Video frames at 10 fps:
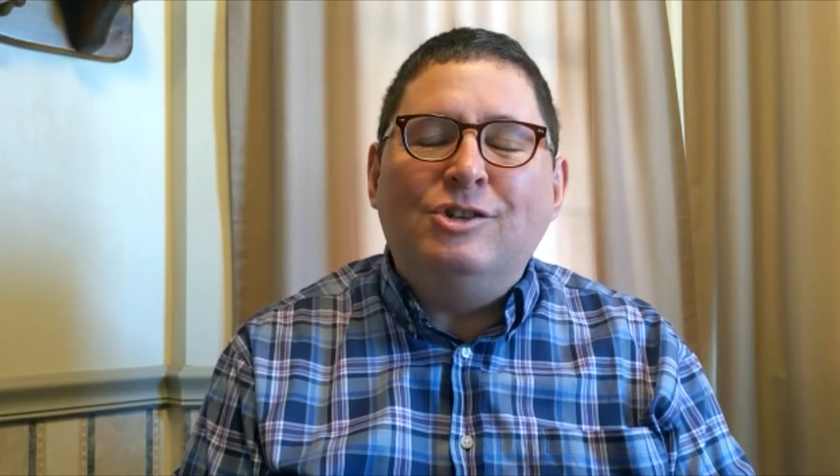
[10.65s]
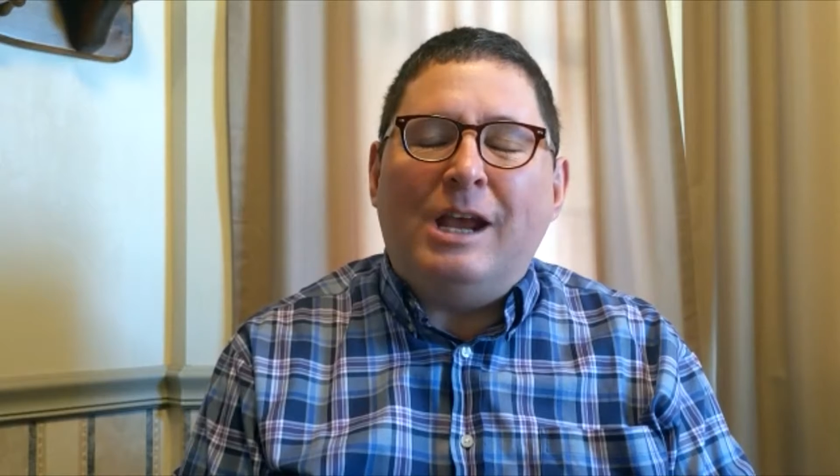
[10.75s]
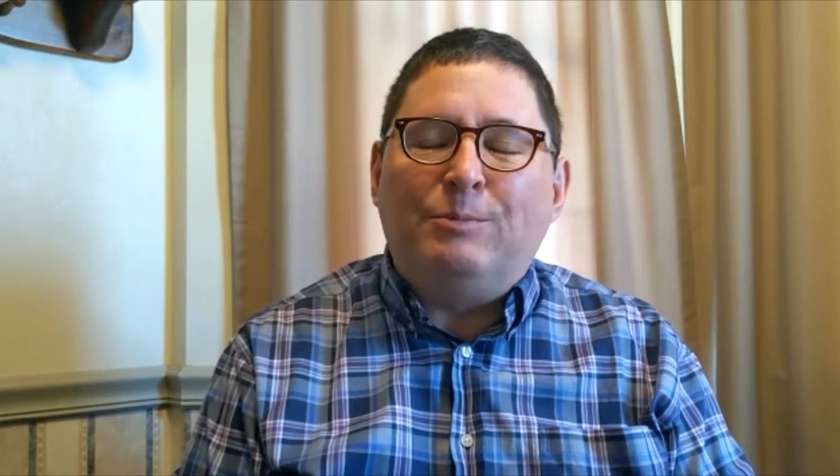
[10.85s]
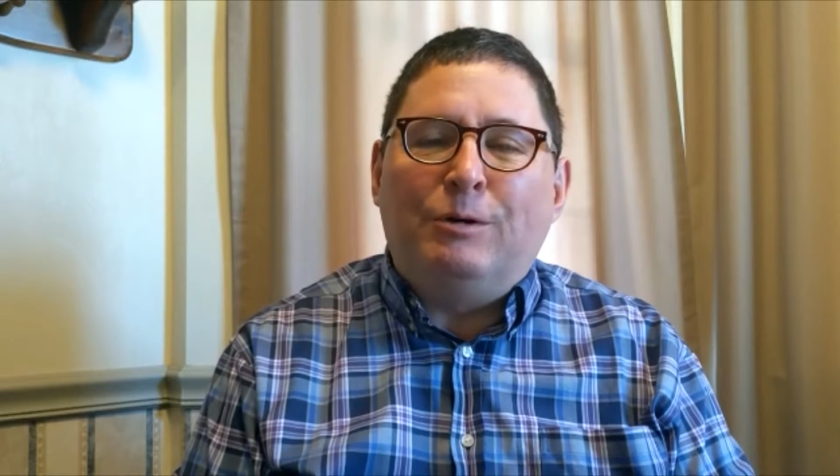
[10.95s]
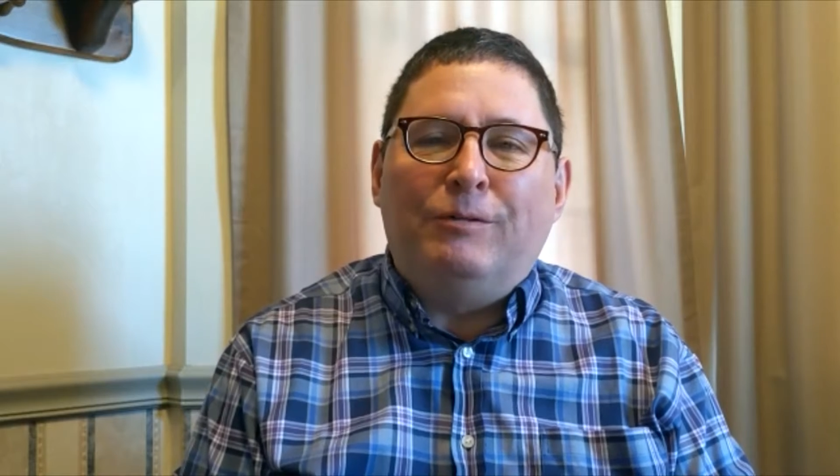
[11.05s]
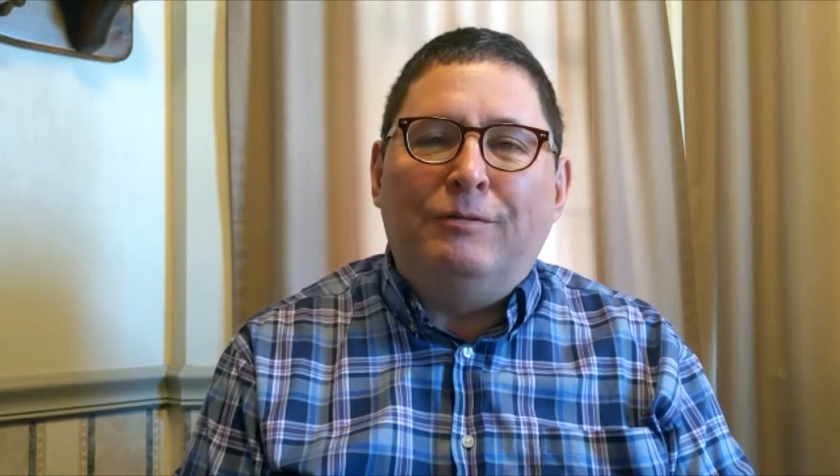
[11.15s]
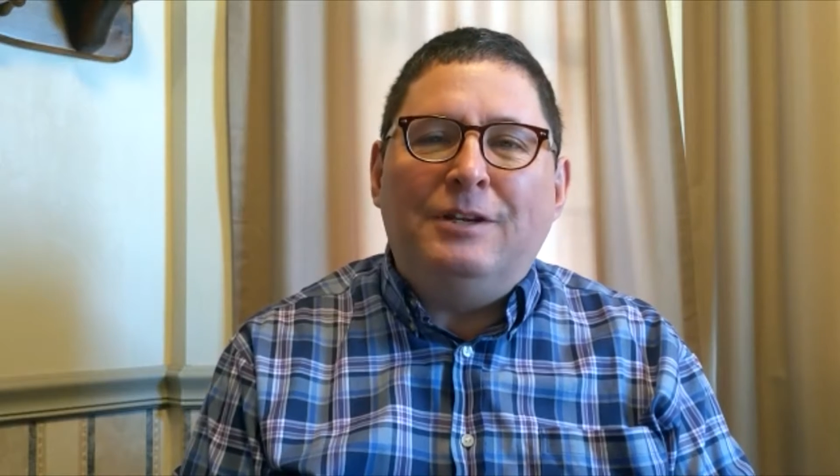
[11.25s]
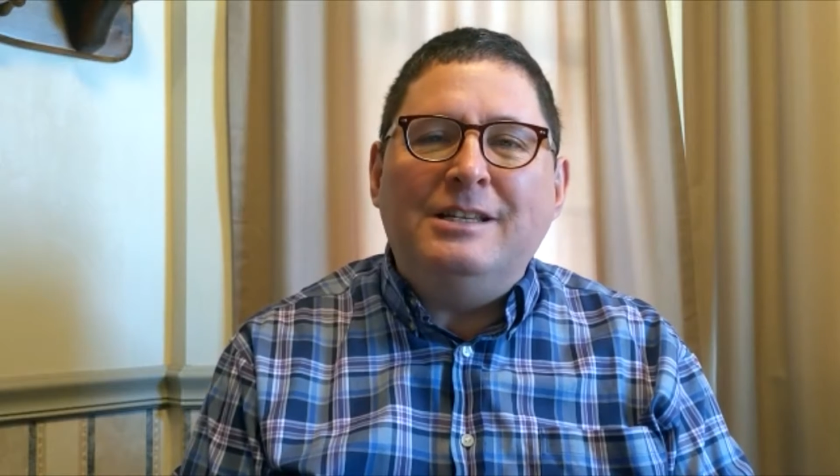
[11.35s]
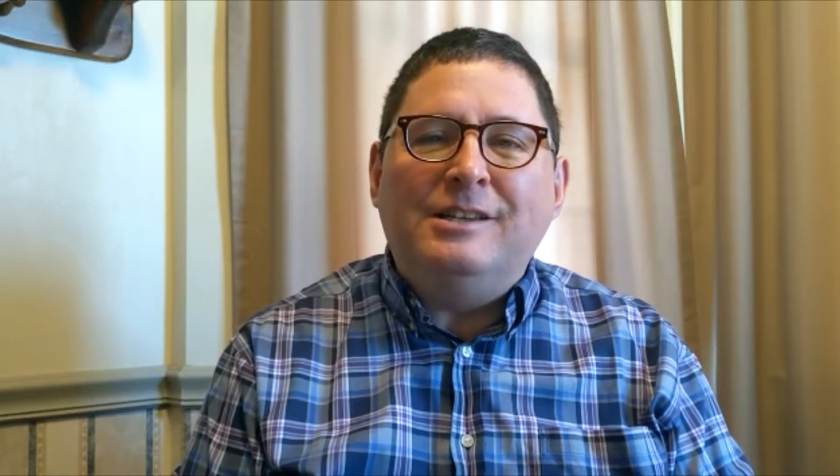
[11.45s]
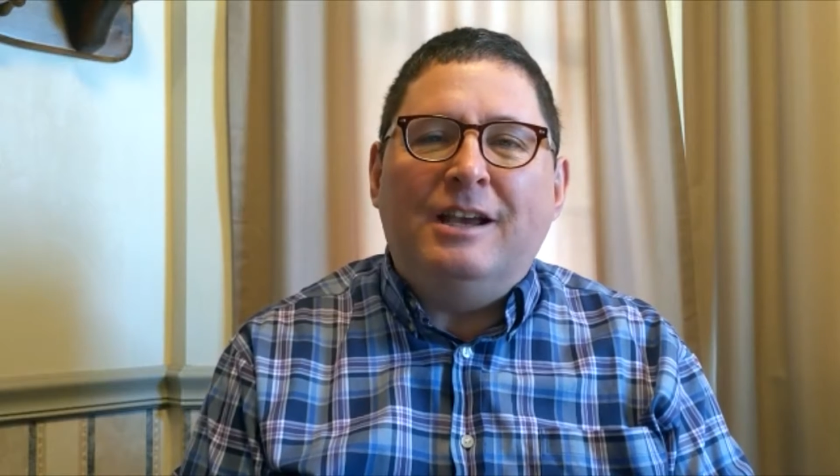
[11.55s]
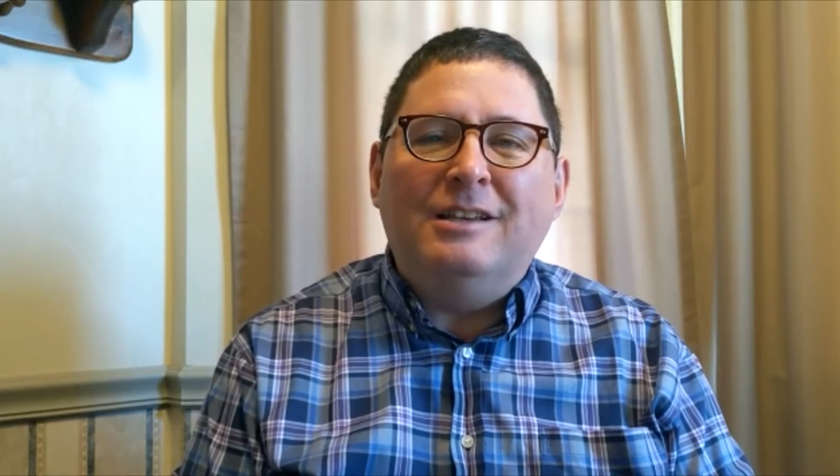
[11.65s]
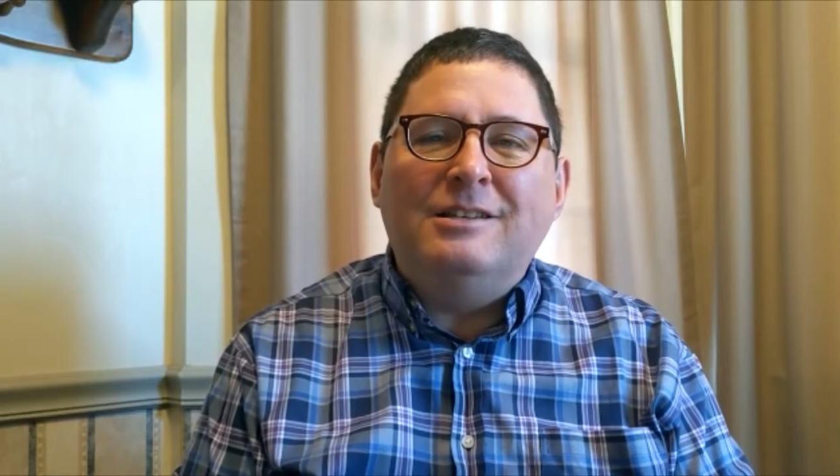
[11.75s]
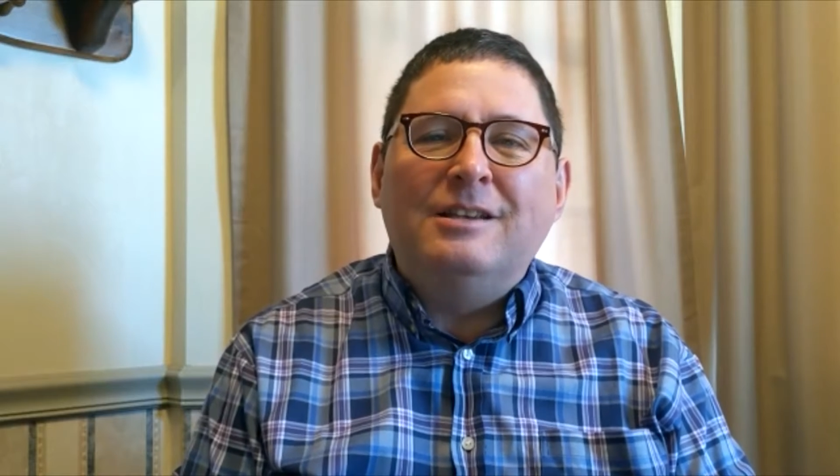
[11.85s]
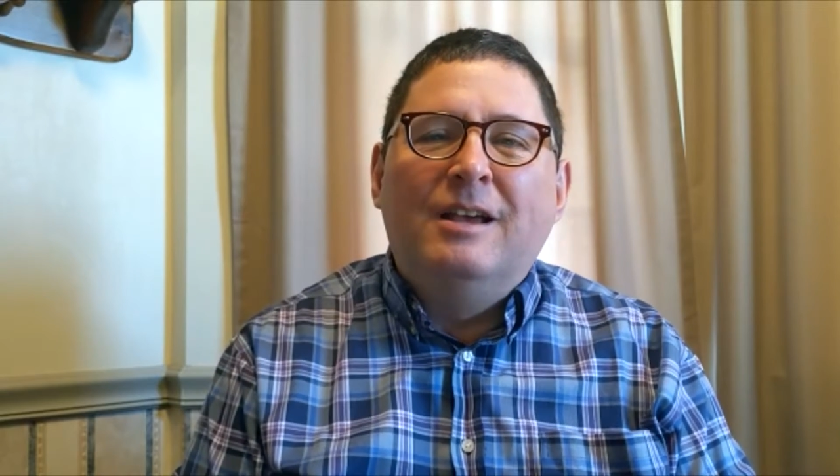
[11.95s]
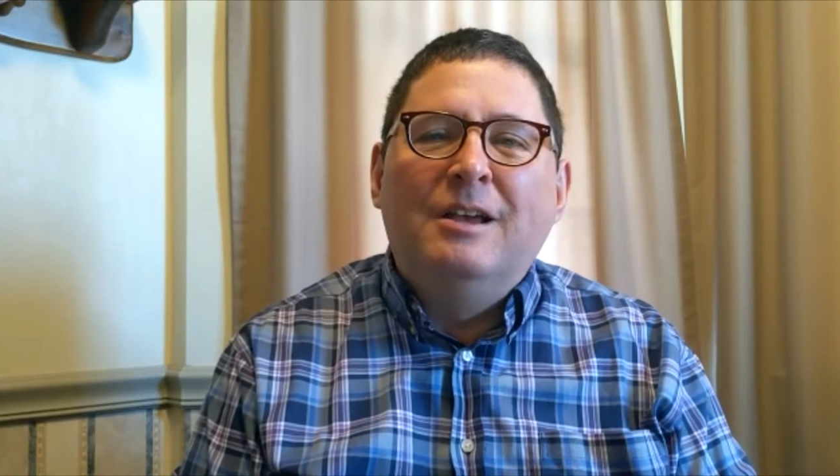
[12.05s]
chapter
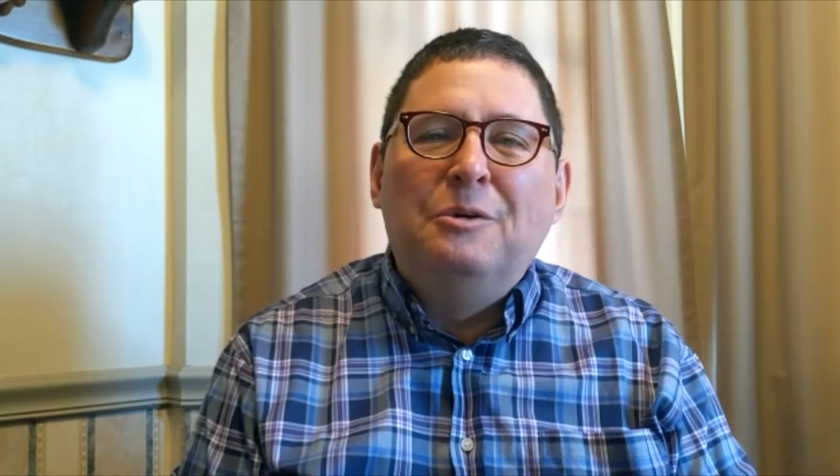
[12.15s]
56.